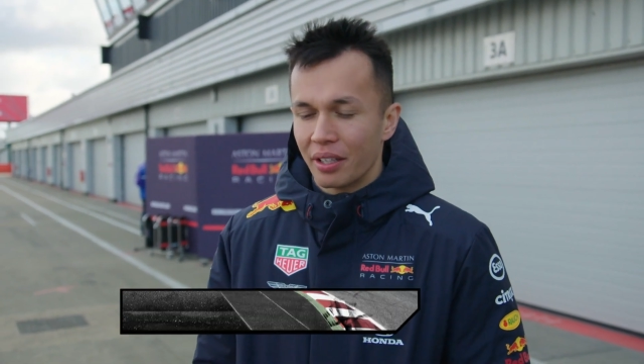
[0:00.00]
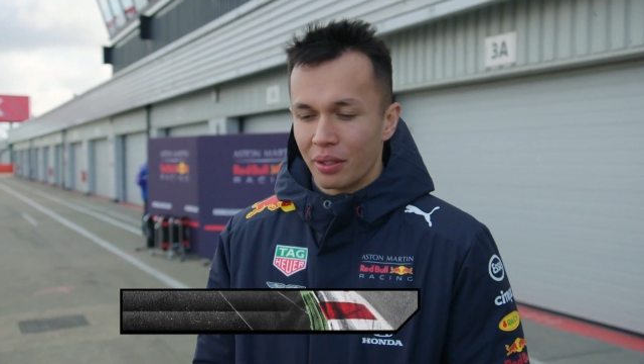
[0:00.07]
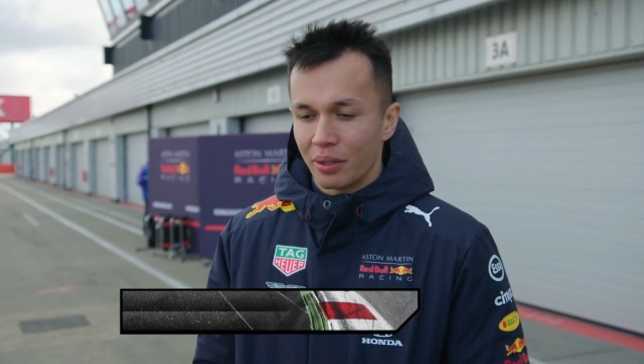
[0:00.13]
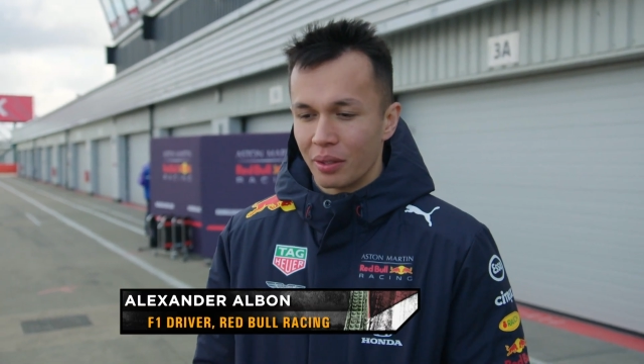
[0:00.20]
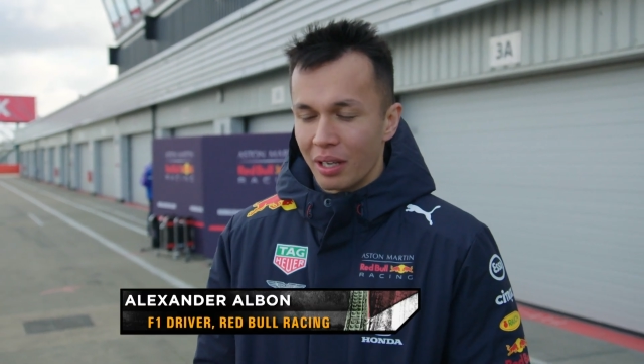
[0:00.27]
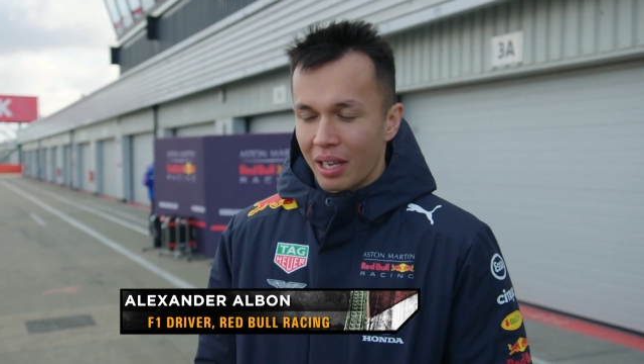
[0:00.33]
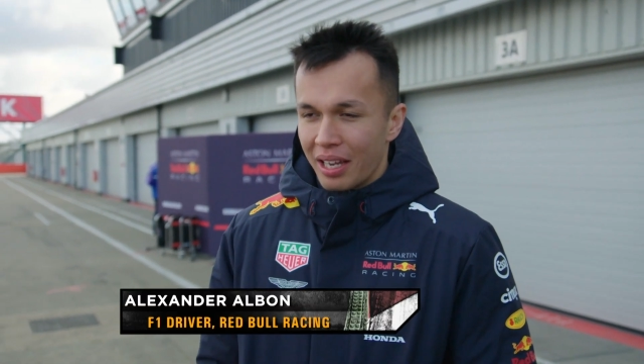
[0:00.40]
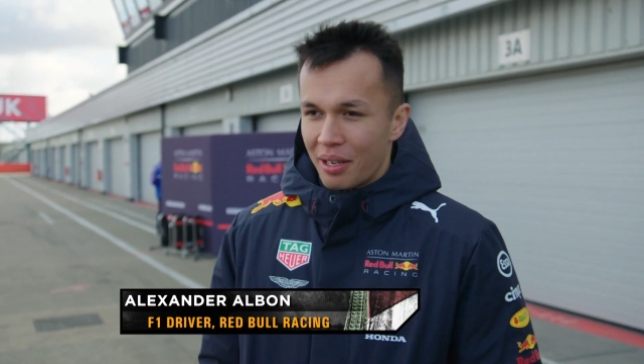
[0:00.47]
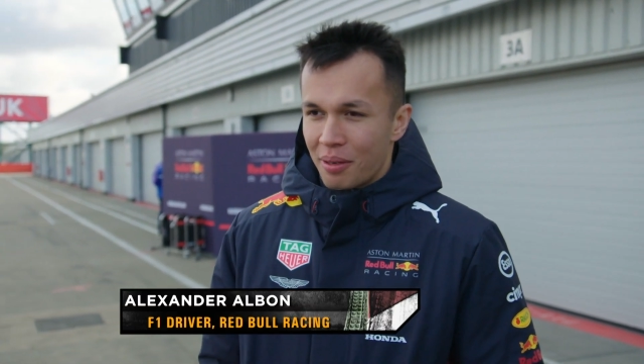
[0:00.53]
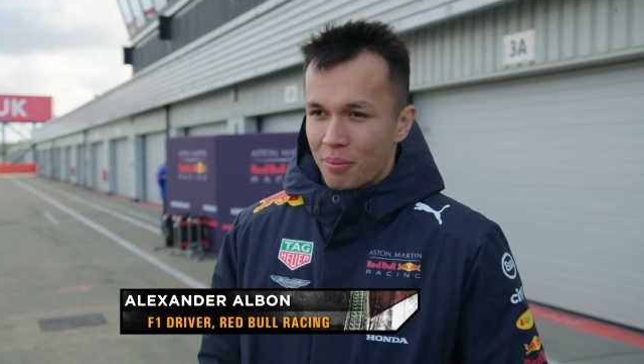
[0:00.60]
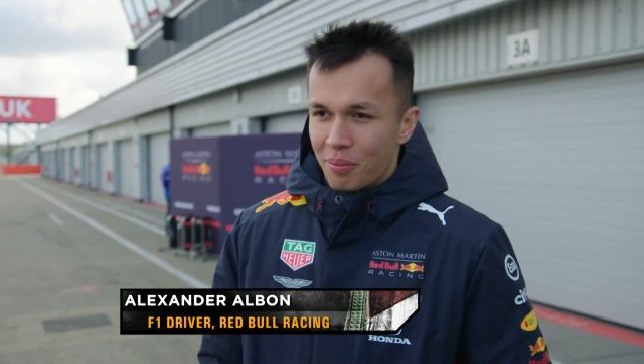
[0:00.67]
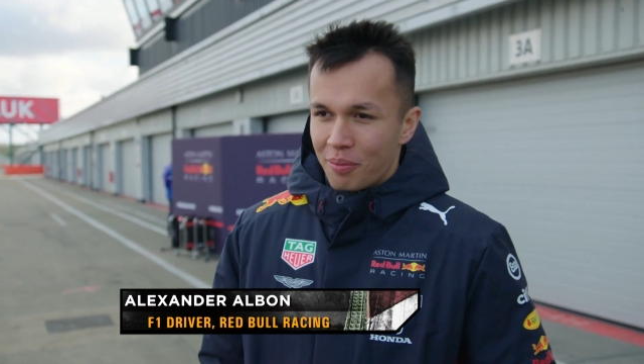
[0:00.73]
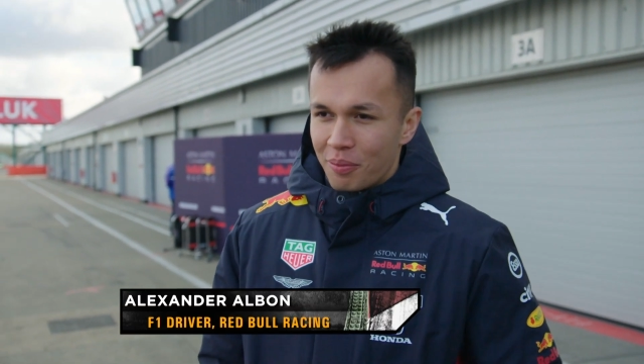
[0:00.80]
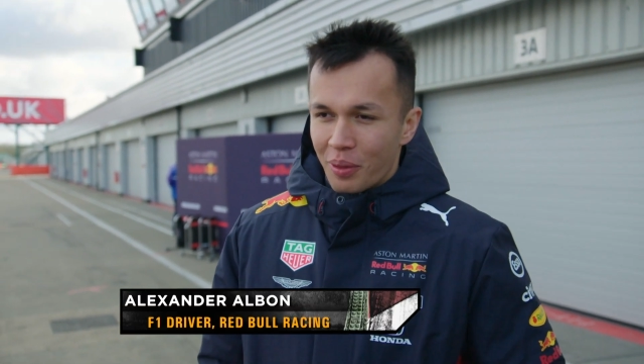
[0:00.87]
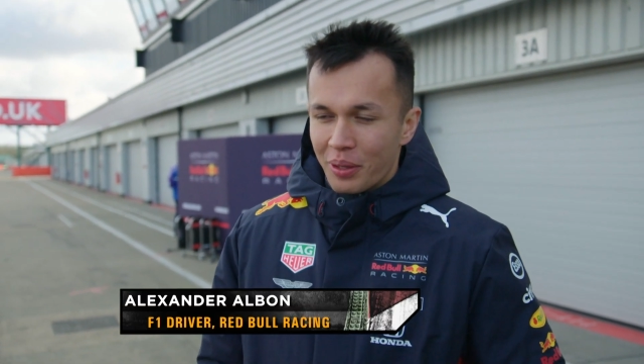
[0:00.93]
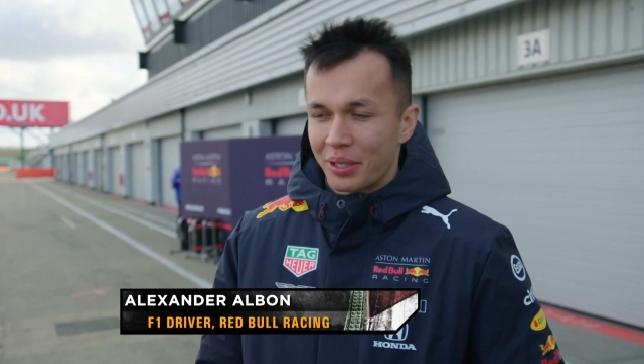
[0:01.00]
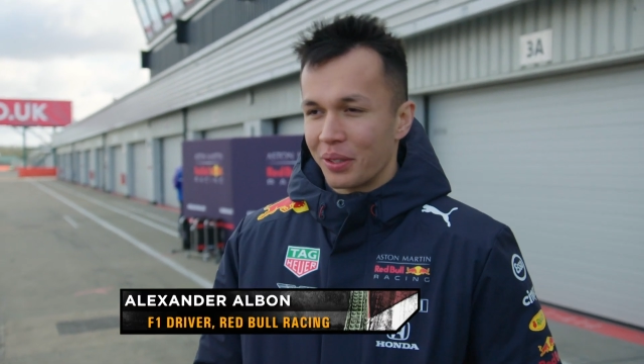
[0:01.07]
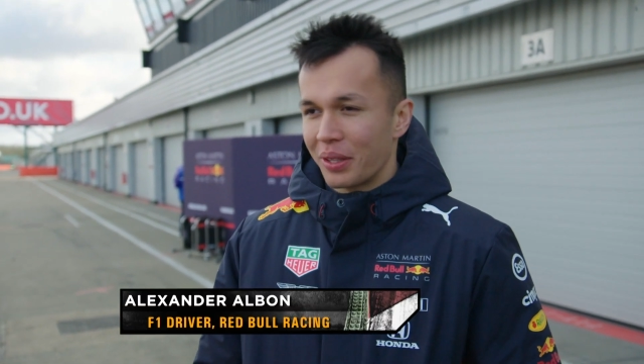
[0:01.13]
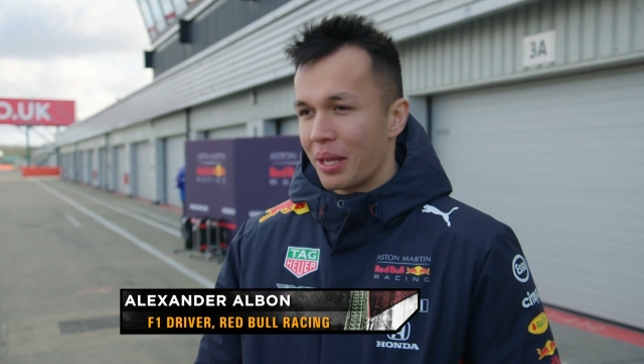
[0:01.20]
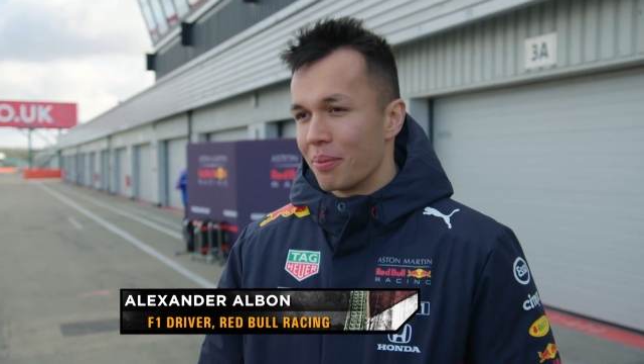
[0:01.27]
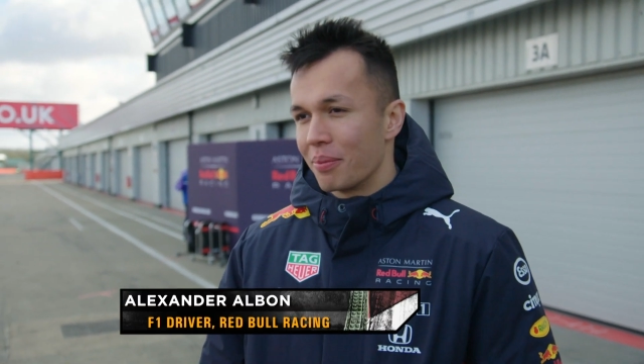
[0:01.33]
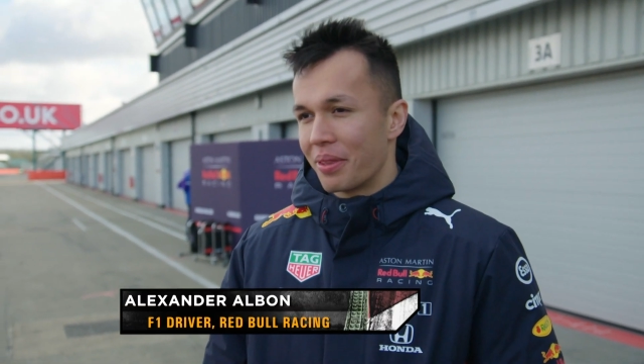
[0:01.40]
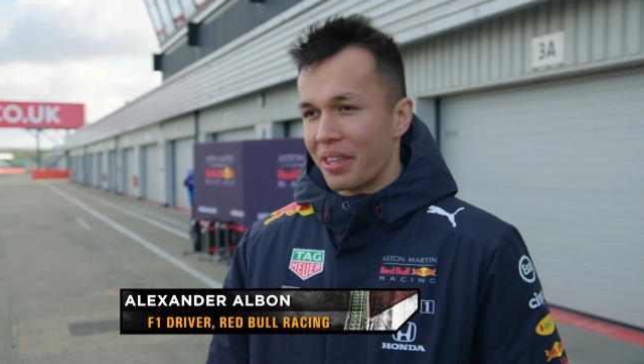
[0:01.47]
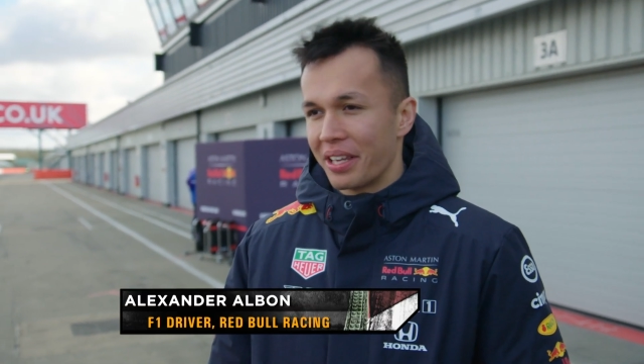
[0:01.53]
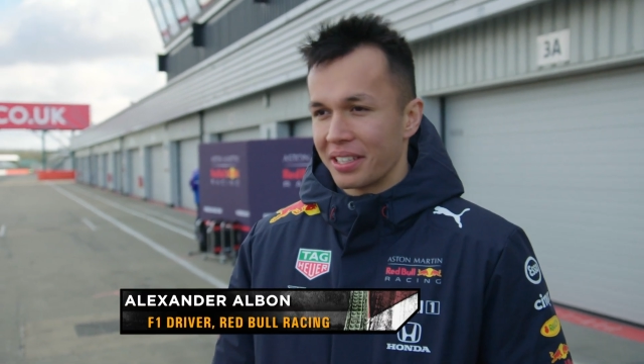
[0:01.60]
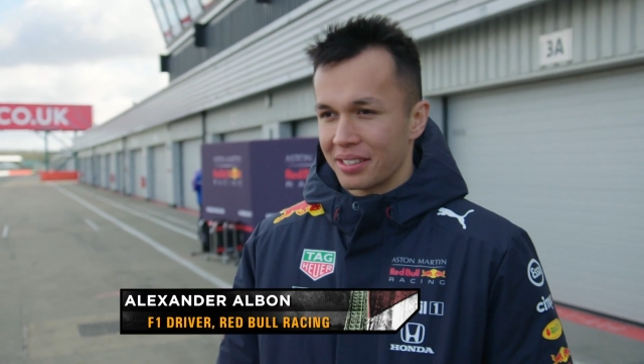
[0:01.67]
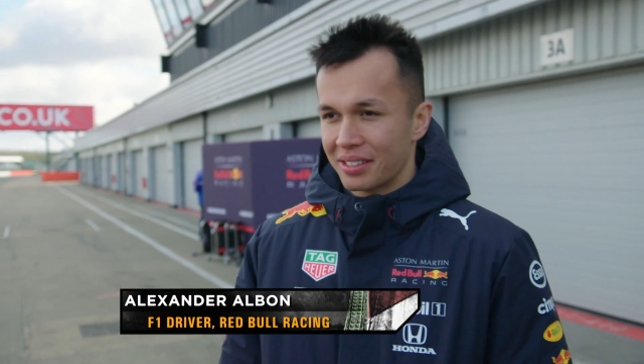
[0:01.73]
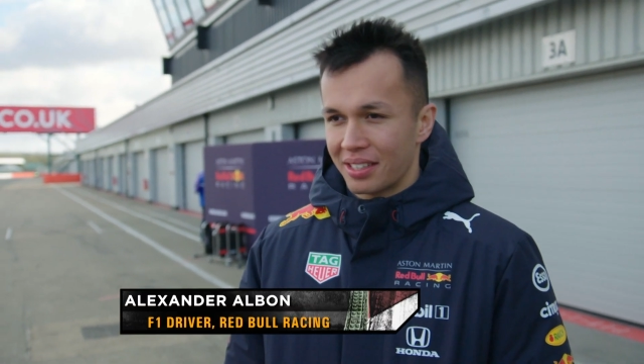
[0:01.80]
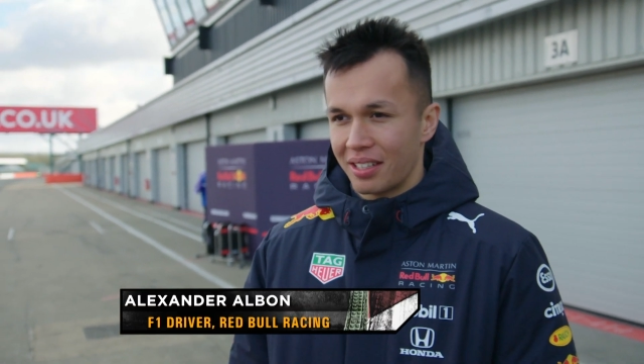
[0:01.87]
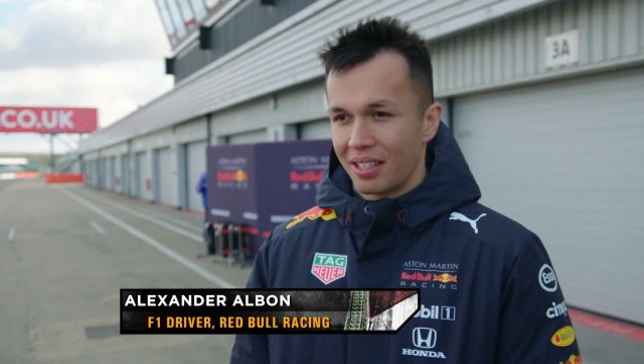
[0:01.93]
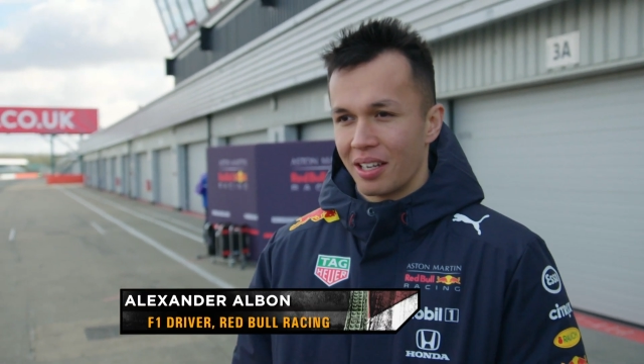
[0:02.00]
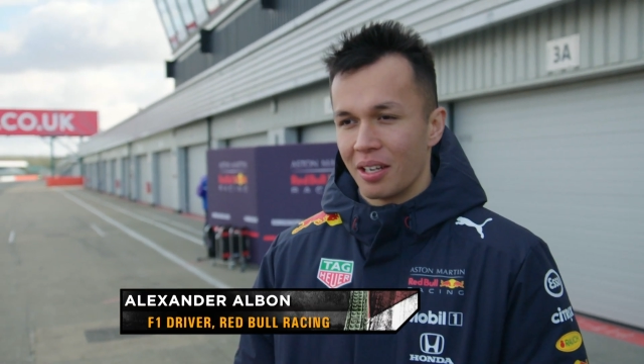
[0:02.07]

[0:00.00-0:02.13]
know working on them things.